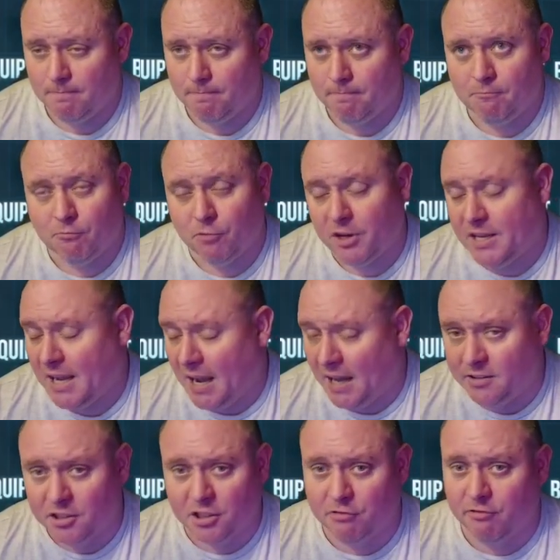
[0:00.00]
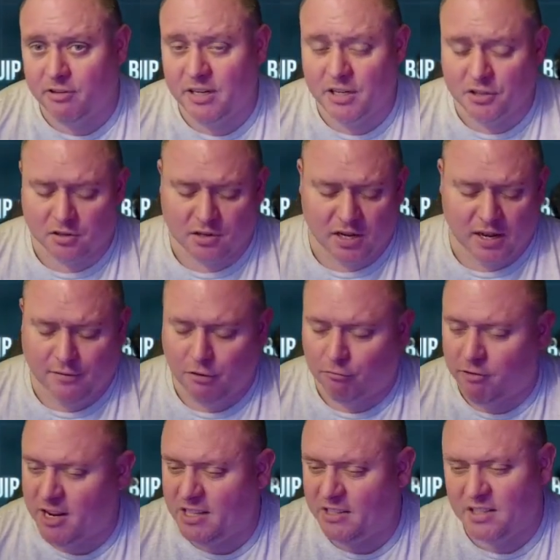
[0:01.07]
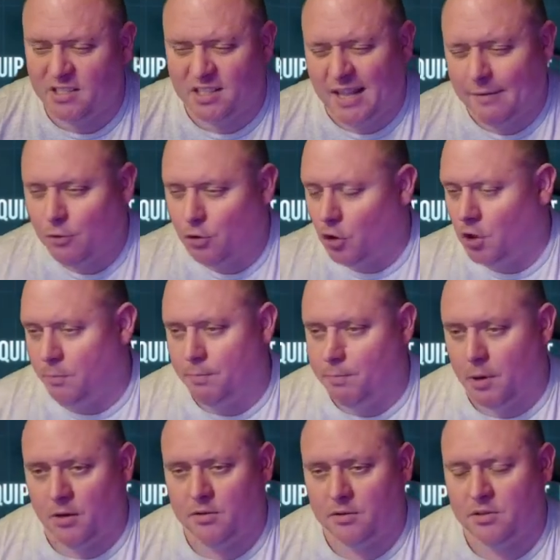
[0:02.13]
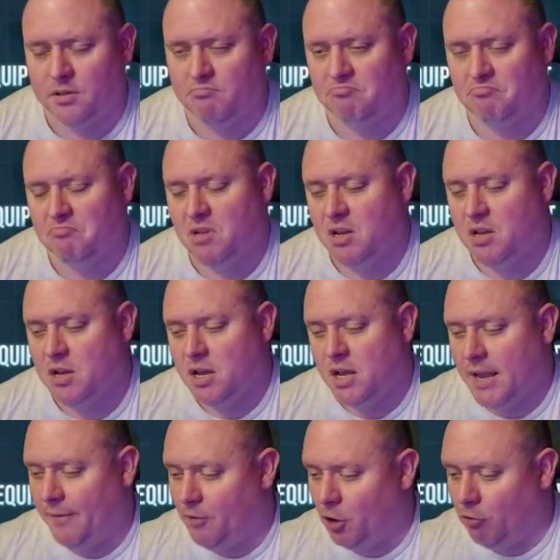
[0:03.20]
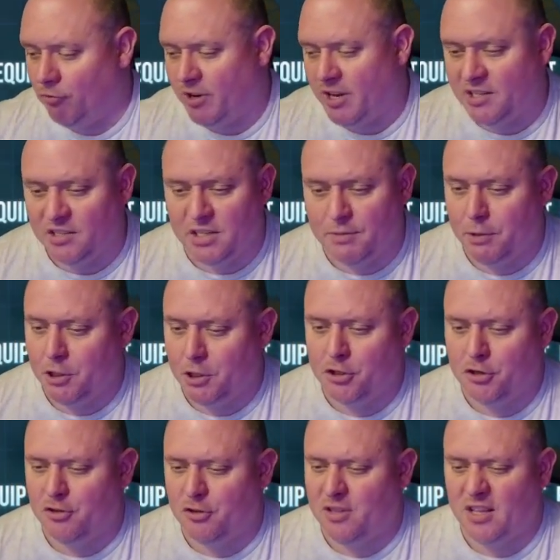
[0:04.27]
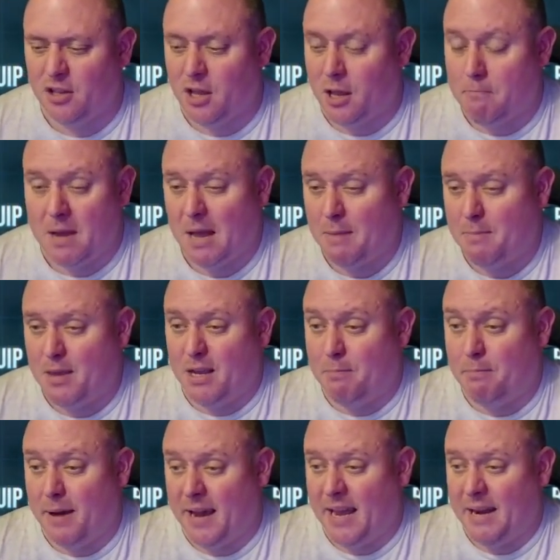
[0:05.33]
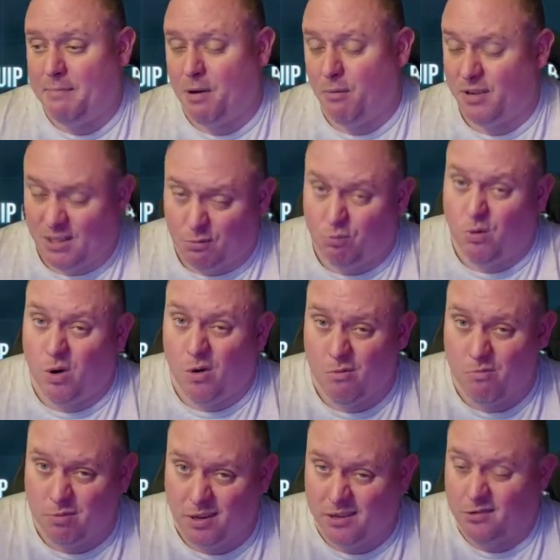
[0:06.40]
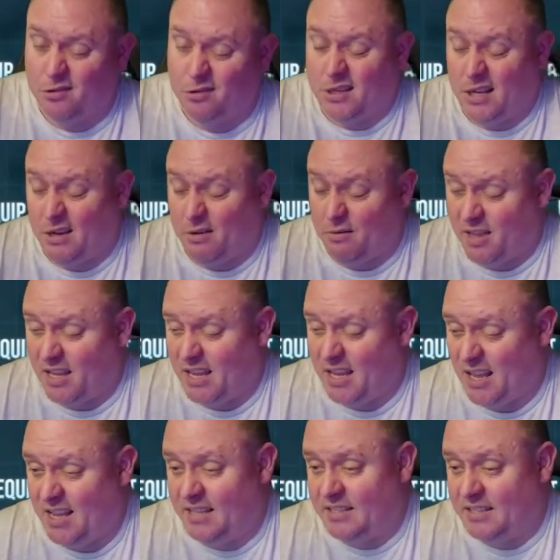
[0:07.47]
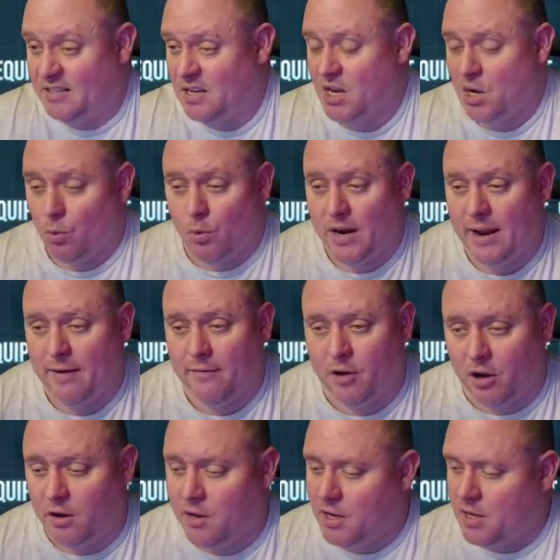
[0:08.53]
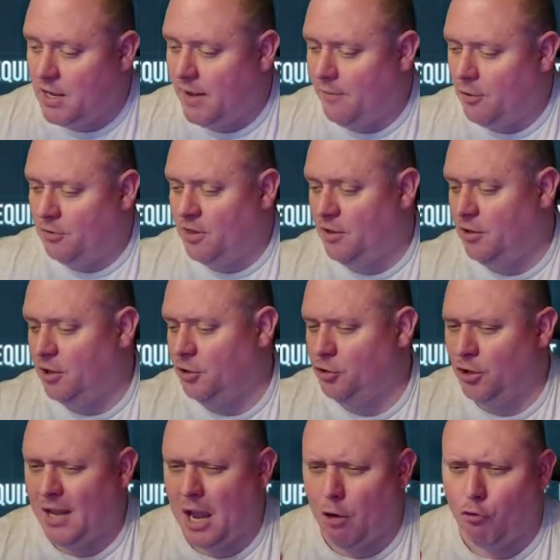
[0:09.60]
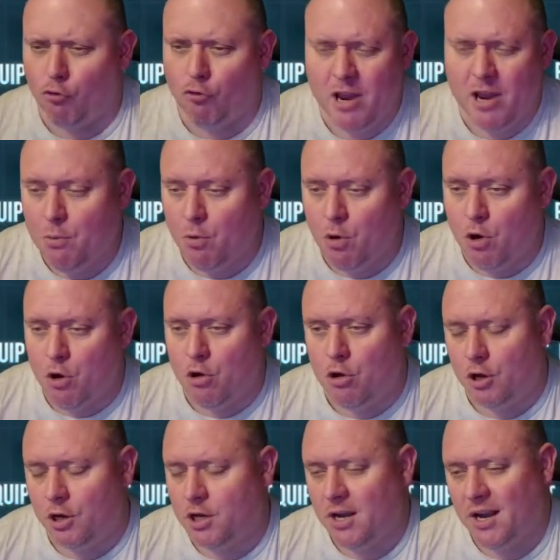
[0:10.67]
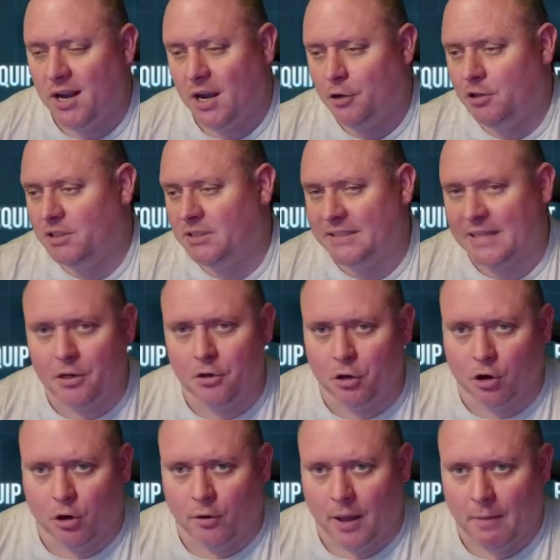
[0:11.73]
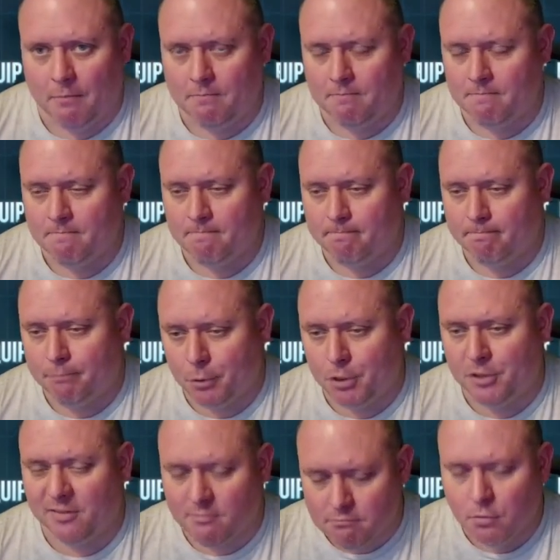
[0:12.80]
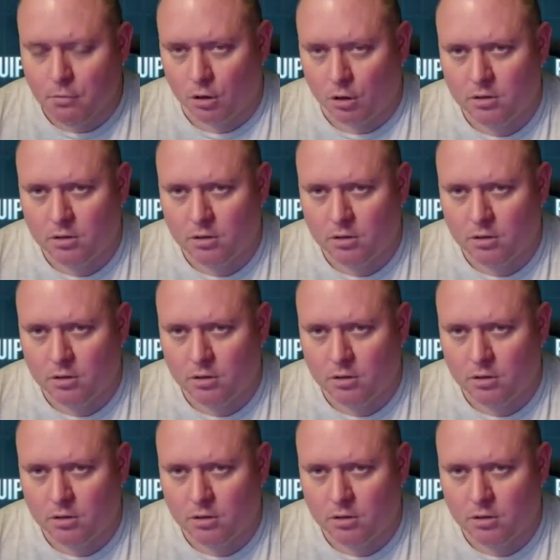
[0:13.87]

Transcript: regardless of the reason, if your reason is to level other bots, if your reason is because you think that it might be a combiner bot, which it won't, but let's just say you think it is, whatever, if you think that it's going to get a rework, I understand all them, but you're a mug.